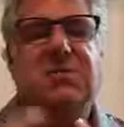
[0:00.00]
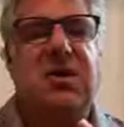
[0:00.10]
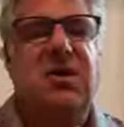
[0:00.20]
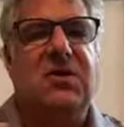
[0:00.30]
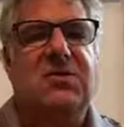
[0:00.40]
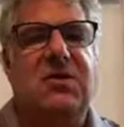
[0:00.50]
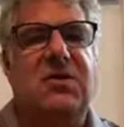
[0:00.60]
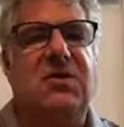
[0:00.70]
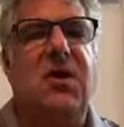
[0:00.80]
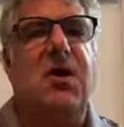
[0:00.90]
but also
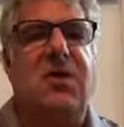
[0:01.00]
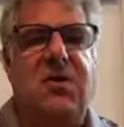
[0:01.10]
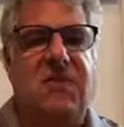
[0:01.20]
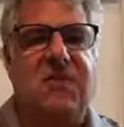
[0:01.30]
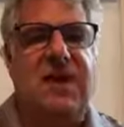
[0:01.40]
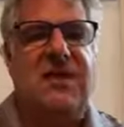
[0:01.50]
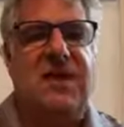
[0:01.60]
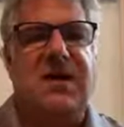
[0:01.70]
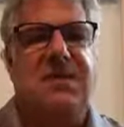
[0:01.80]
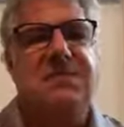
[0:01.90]
your Kargo
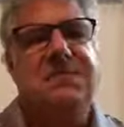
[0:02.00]
family.